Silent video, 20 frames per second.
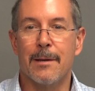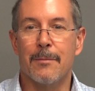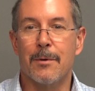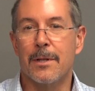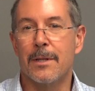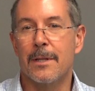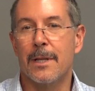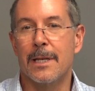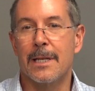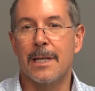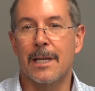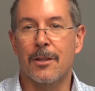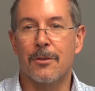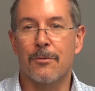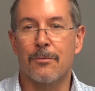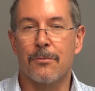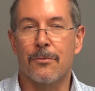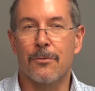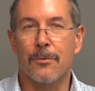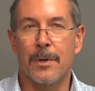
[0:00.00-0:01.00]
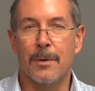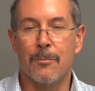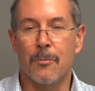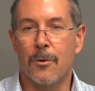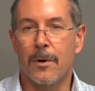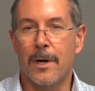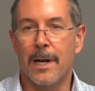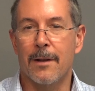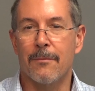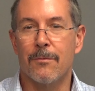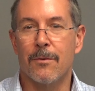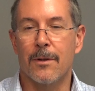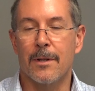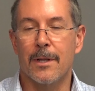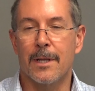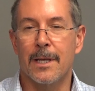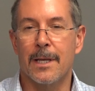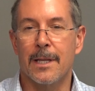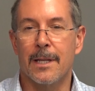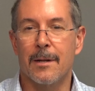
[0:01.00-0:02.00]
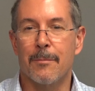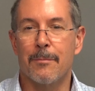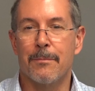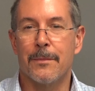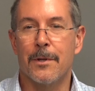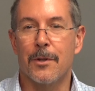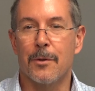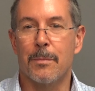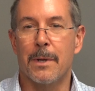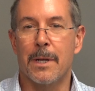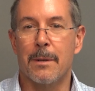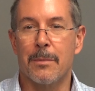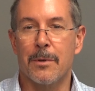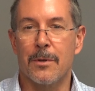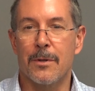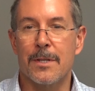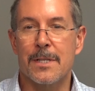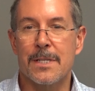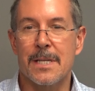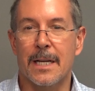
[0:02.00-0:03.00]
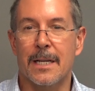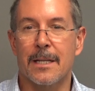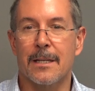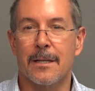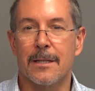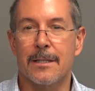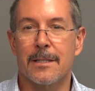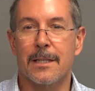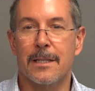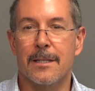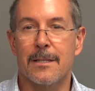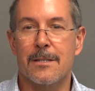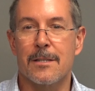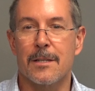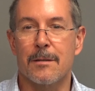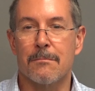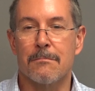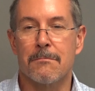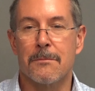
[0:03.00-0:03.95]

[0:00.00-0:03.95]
but they take 3 more Advil and another pain pill the second night to get to sleep.